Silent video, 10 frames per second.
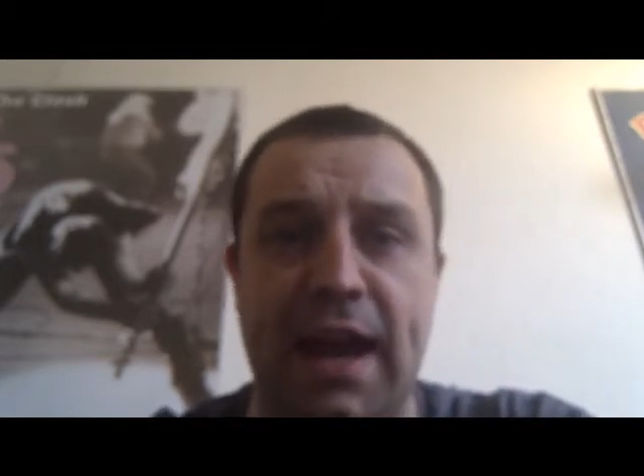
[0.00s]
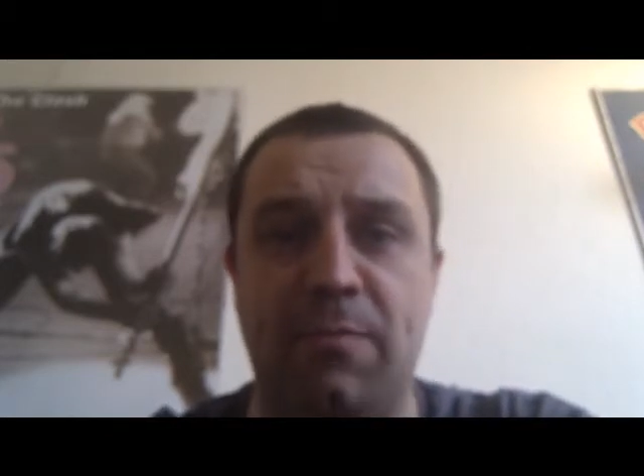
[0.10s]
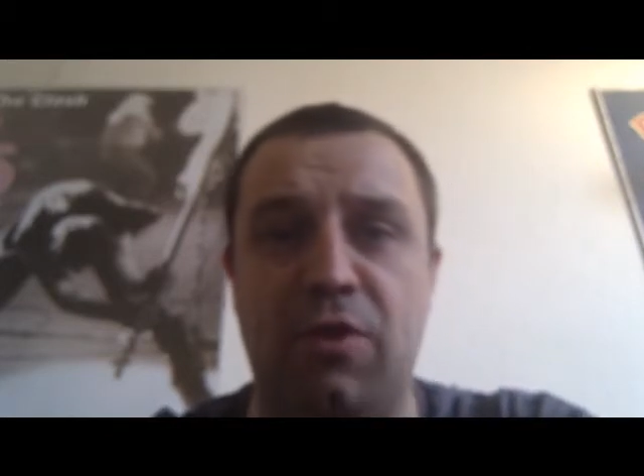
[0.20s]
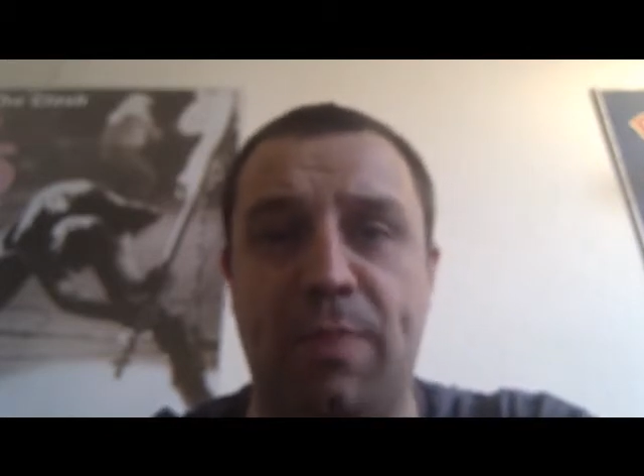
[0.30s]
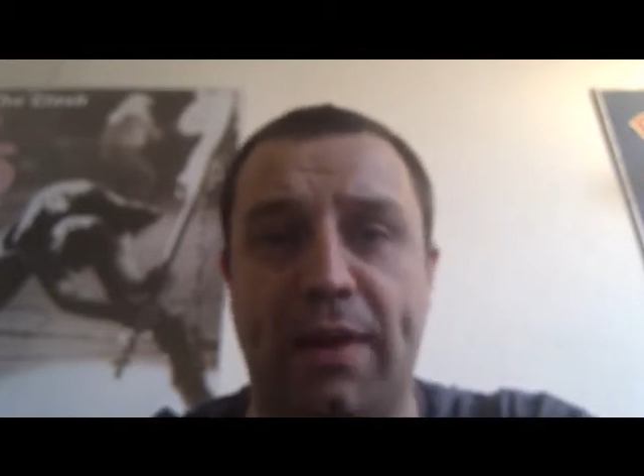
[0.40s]

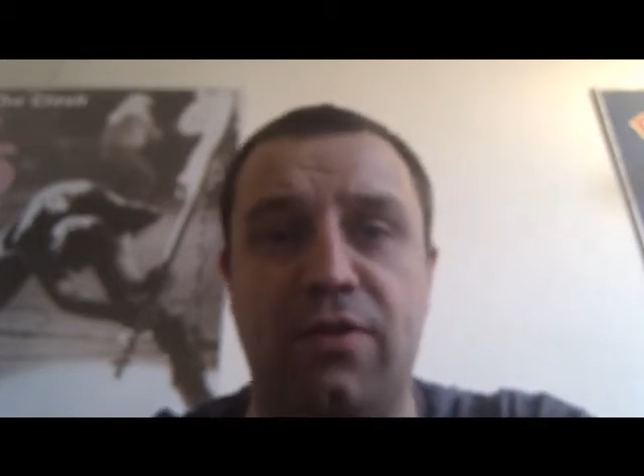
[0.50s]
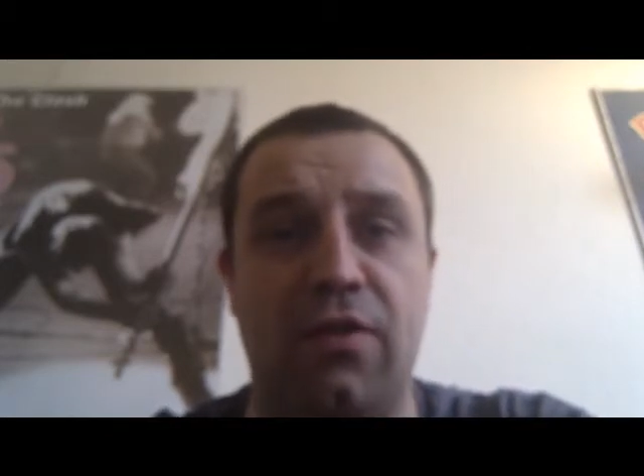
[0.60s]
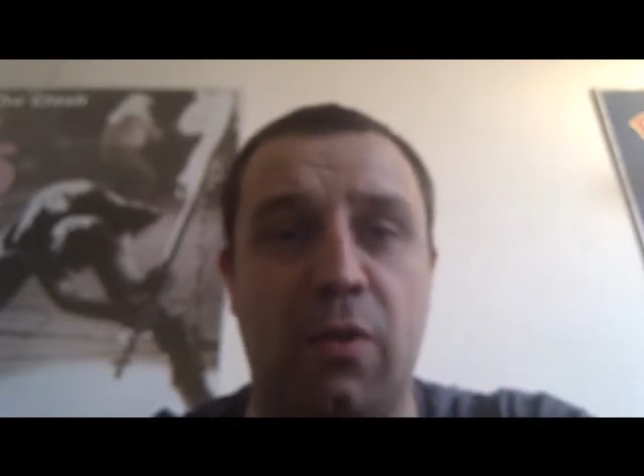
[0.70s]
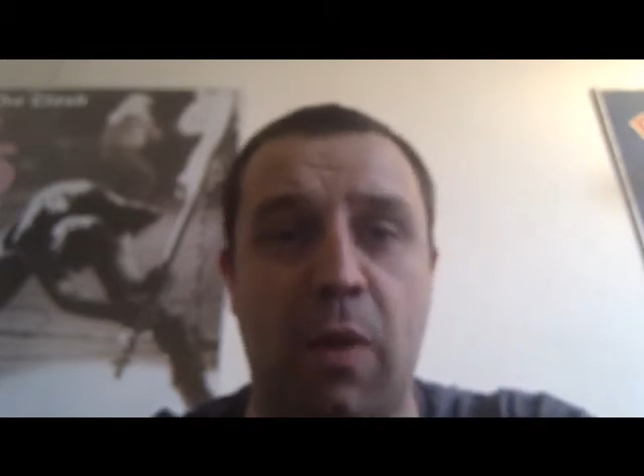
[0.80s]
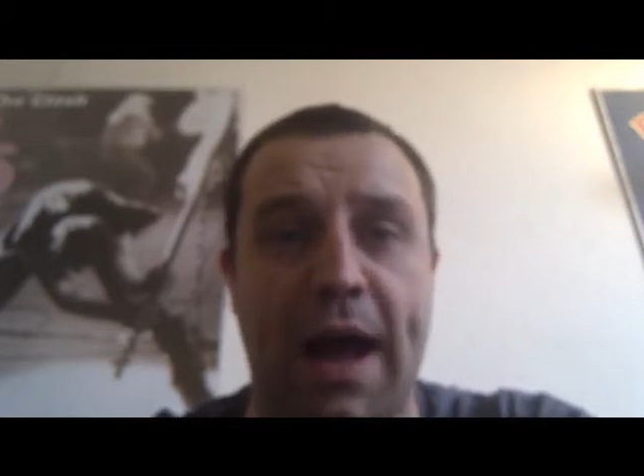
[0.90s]
in respect
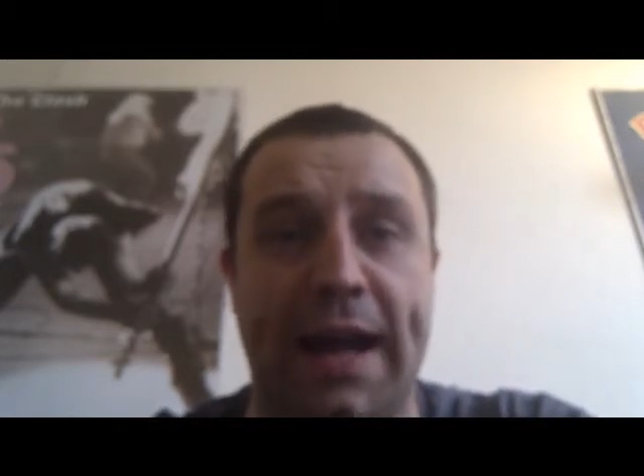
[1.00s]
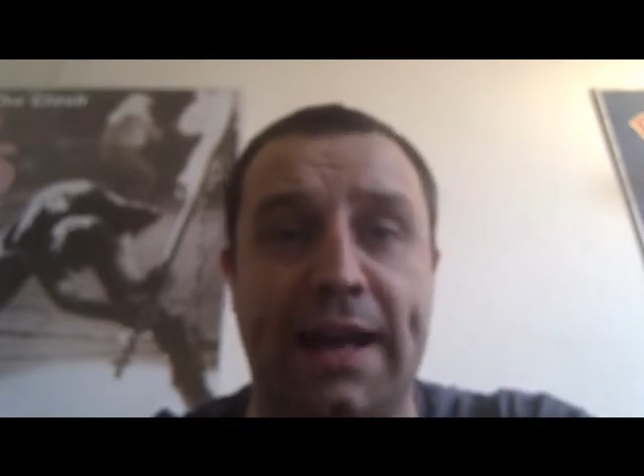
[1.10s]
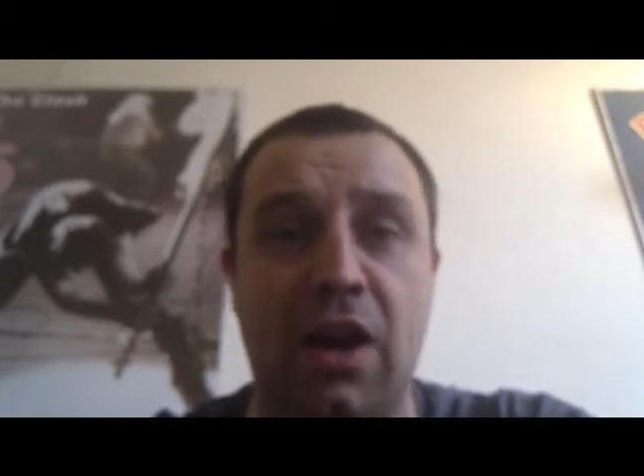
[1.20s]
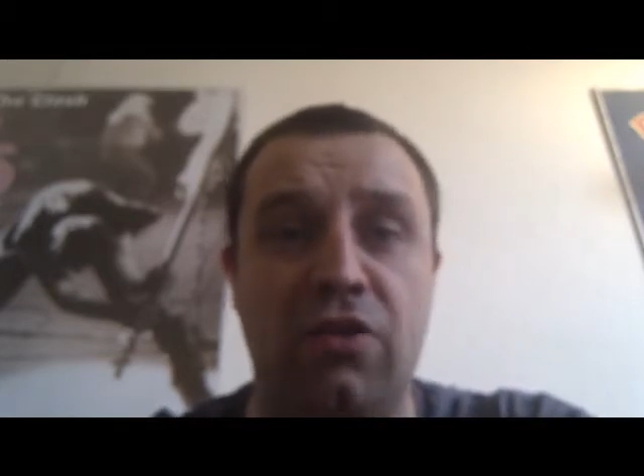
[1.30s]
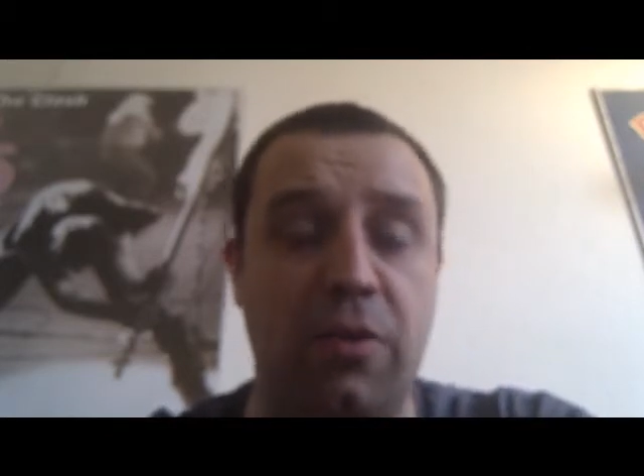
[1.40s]
of the
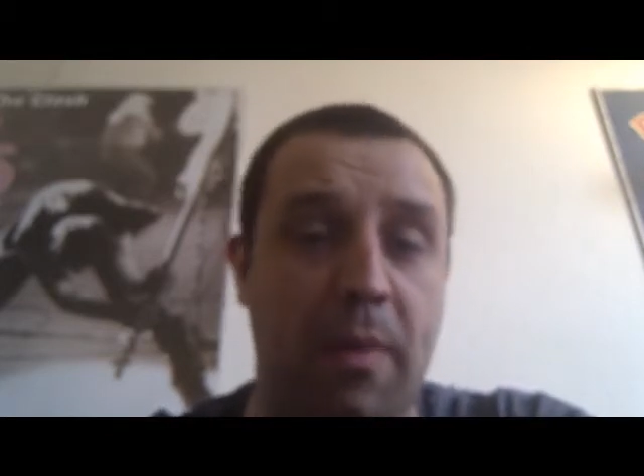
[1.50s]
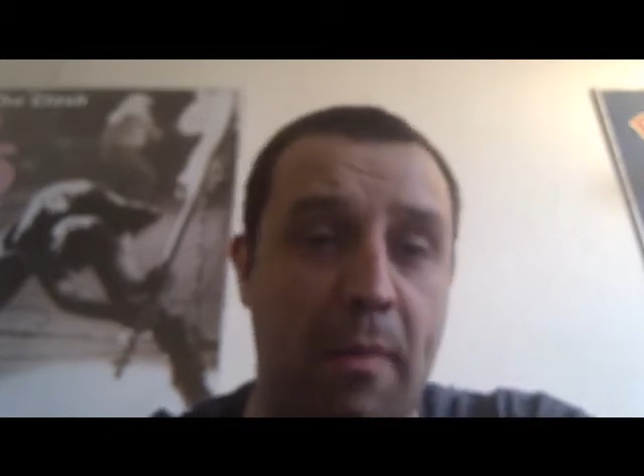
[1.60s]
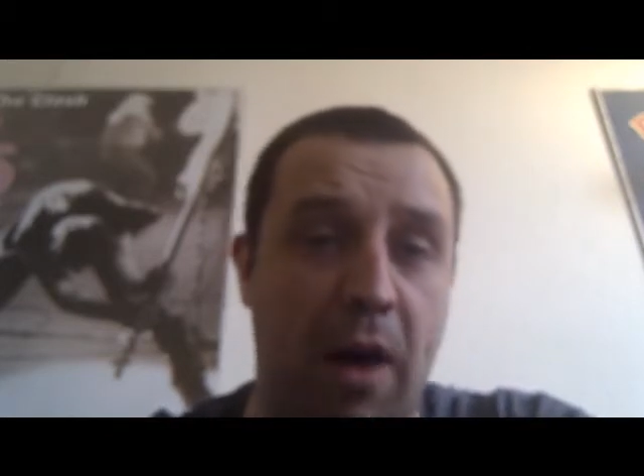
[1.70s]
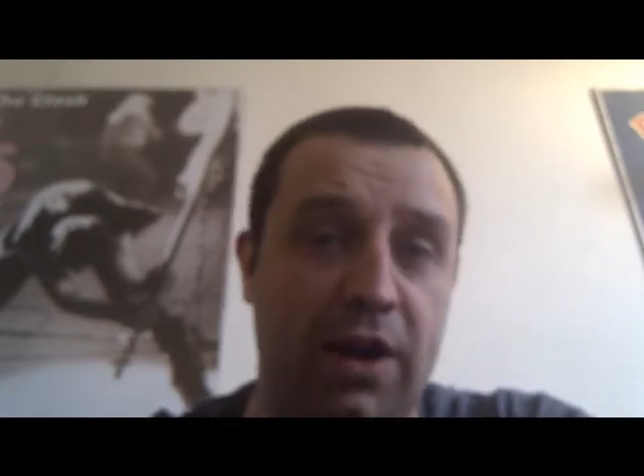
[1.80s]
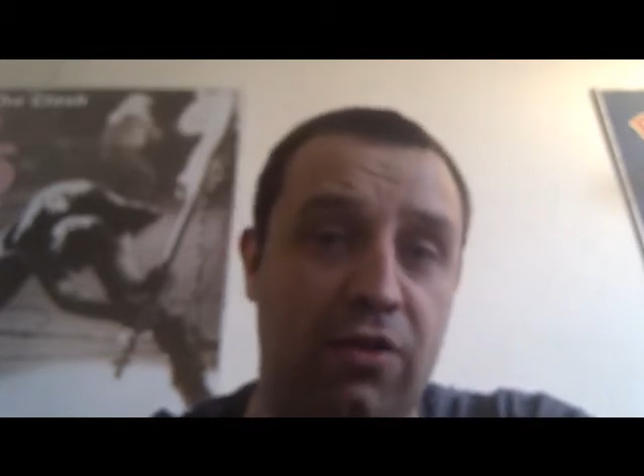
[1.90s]
way
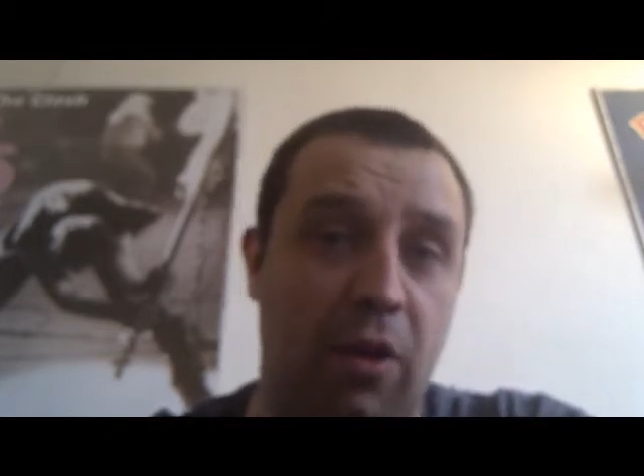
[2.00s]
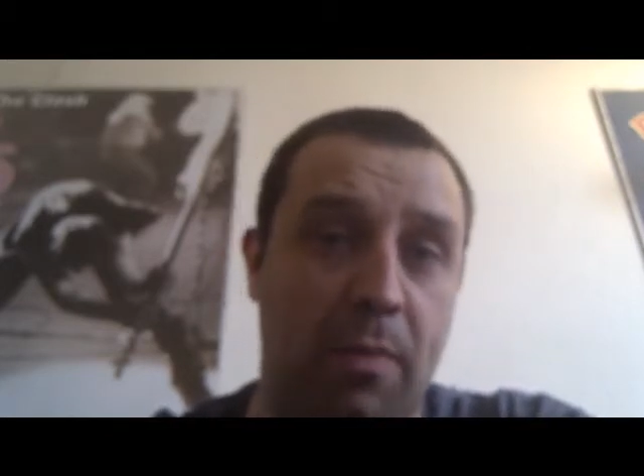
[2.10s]
supermarkets